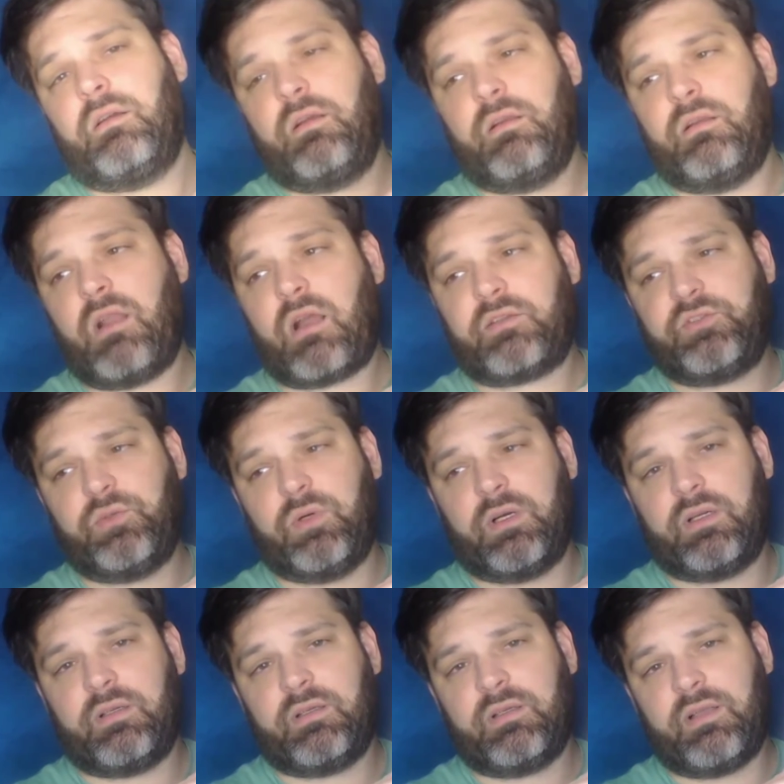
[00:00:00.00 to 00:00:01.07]

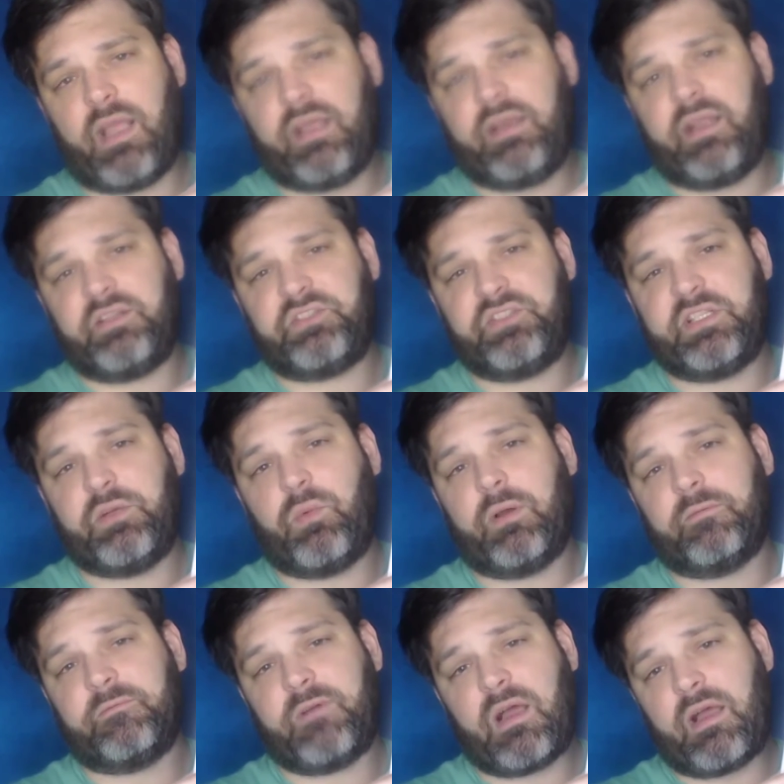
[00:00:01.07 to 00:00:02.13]
Noctua
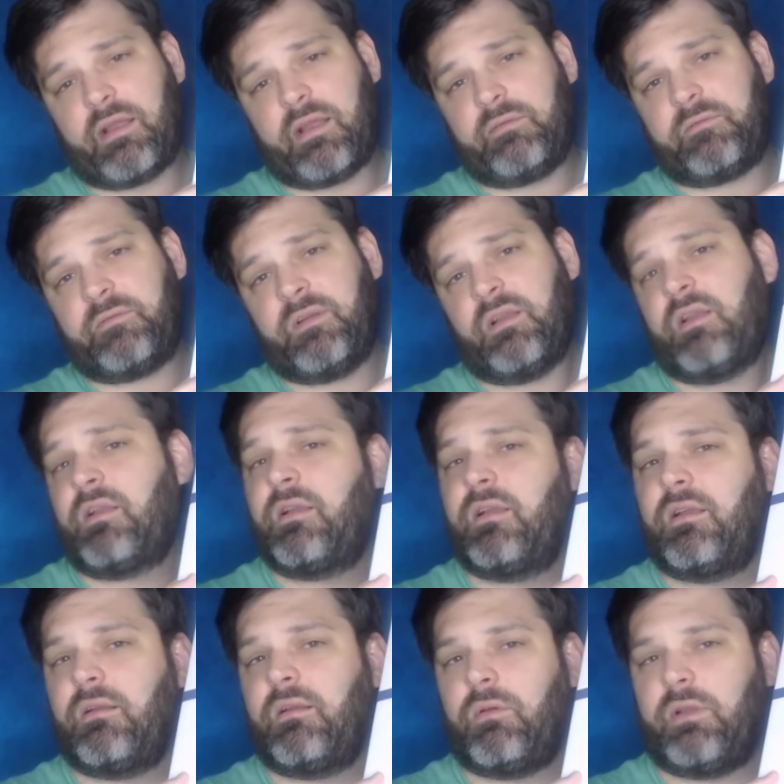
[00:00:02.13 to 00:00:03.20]
NH-D15
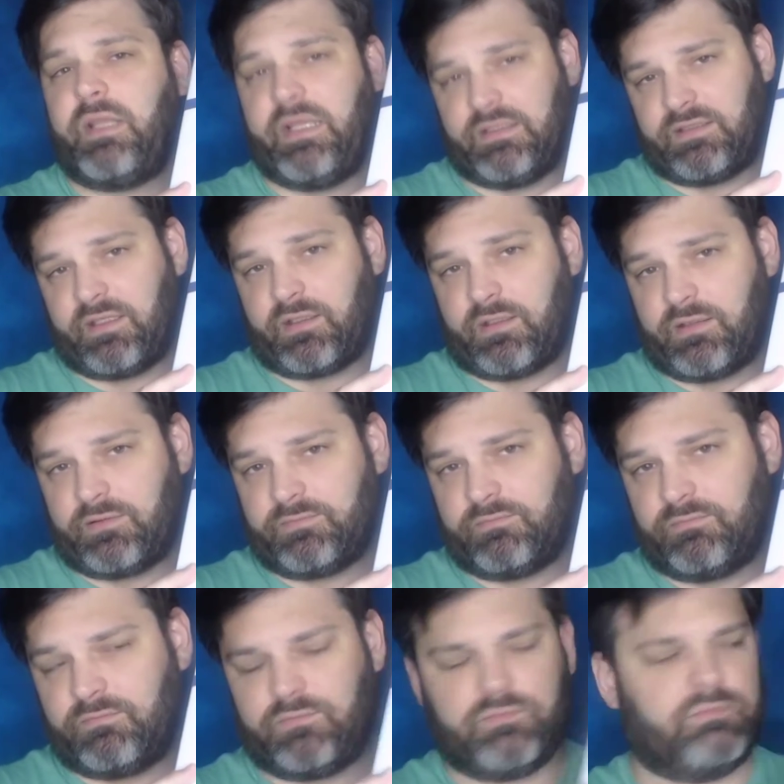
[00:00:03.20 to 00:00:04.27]
heatsink,
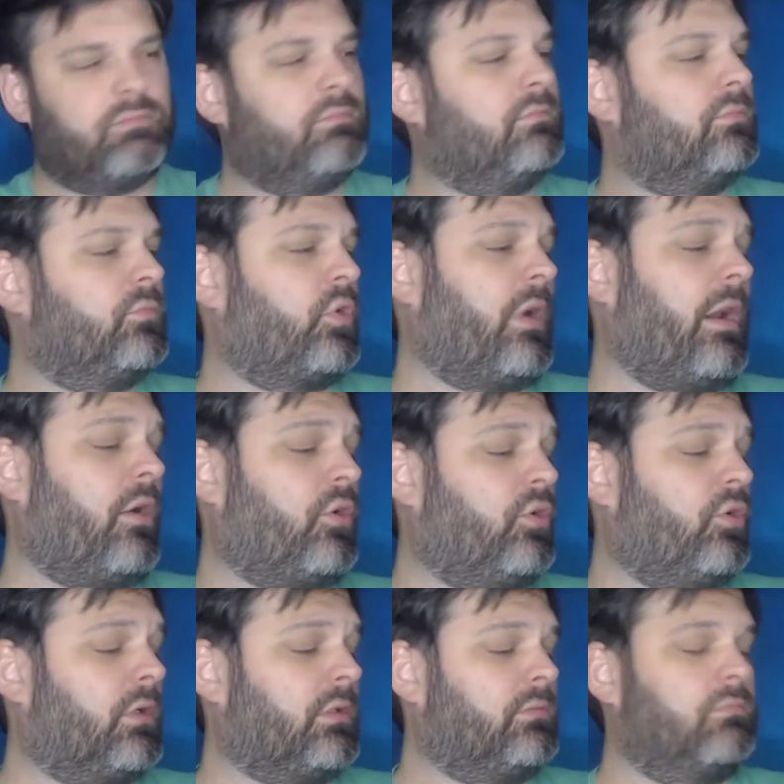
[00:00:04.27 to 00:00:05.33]
or air
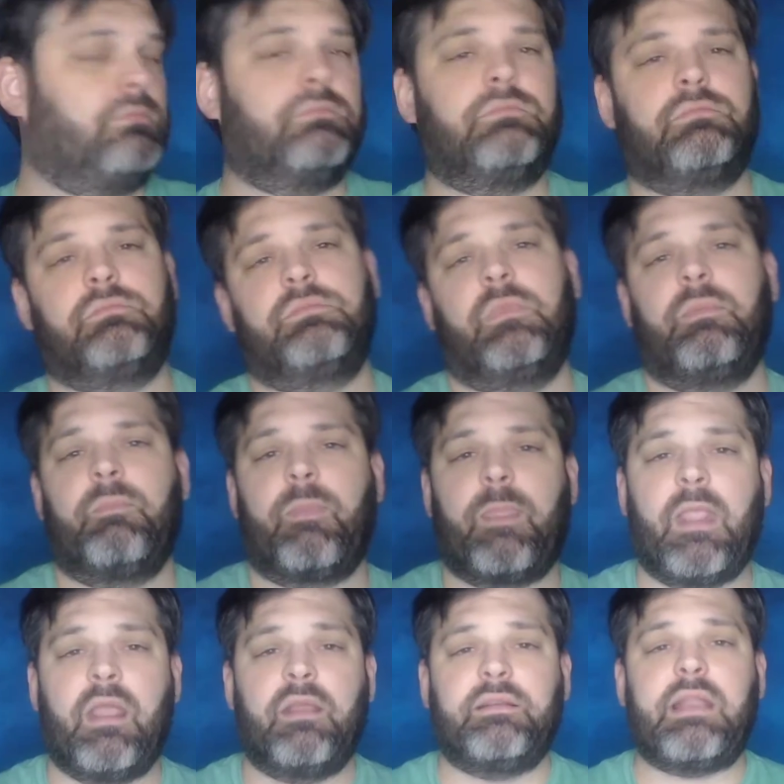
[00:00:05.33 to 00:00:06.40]
cooler.
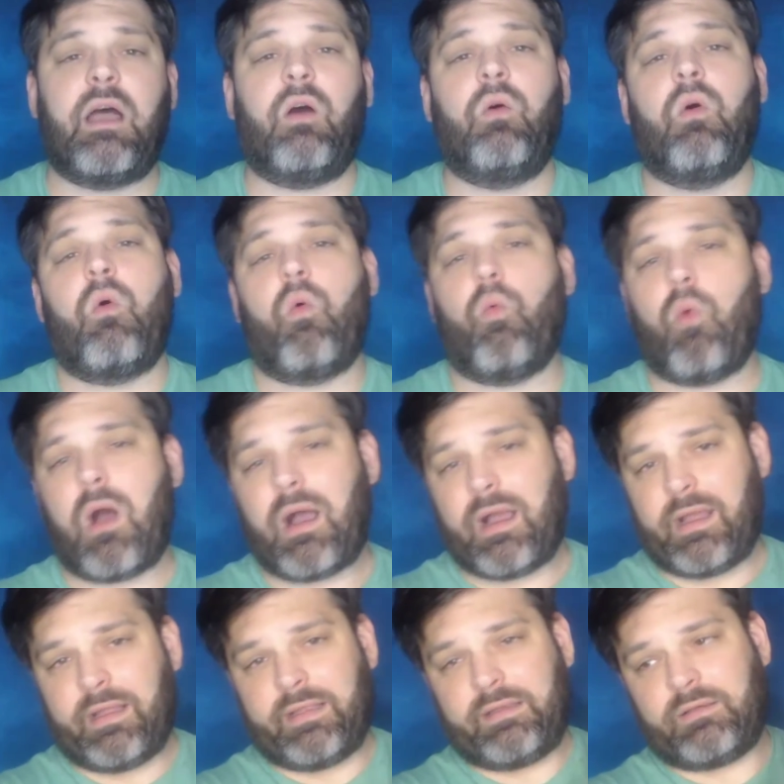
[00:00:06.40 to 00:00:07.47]
Now,
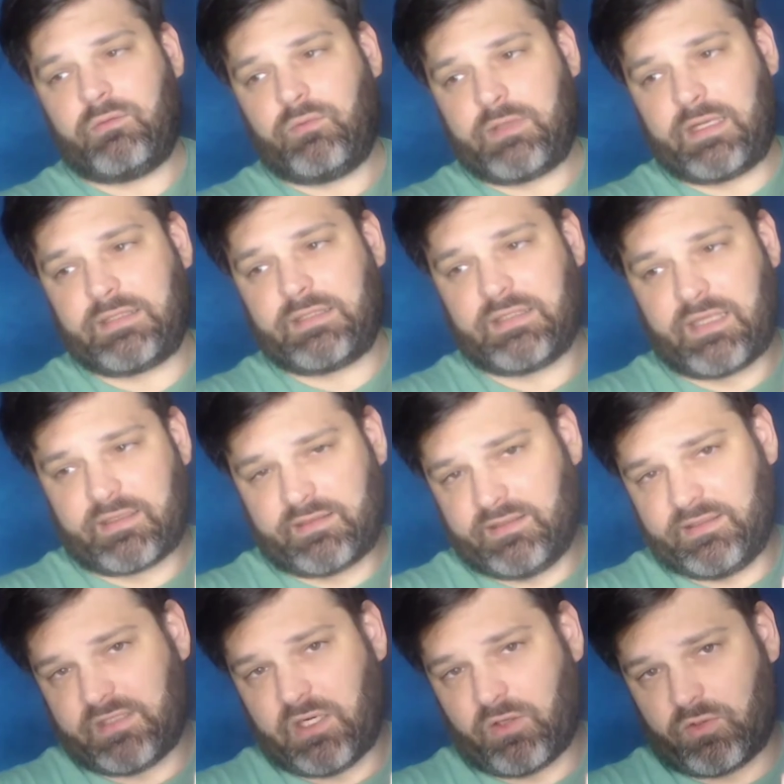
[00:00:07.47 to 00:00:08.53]
why would I select
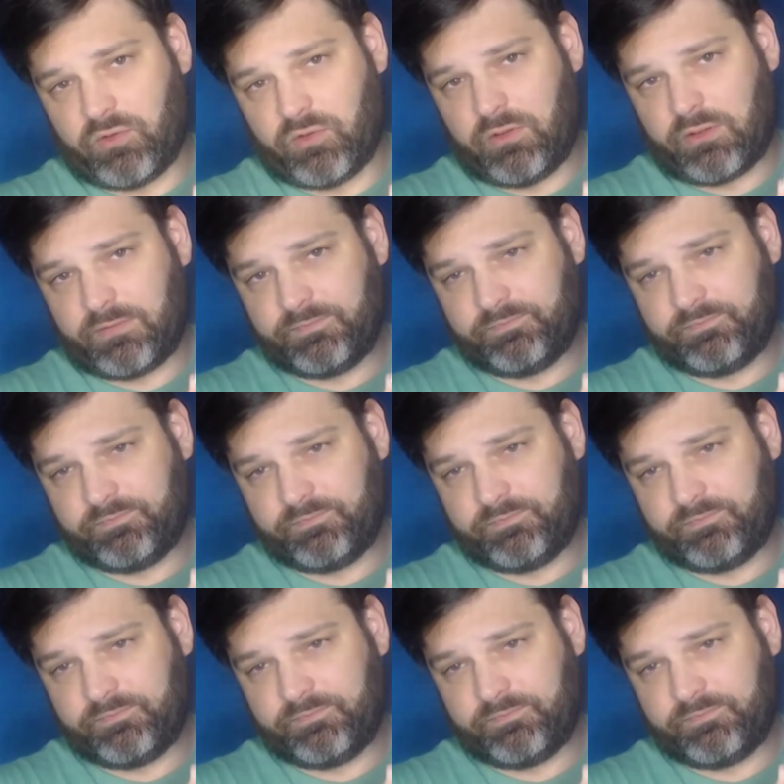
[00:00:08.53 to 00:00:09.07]
this air cooler?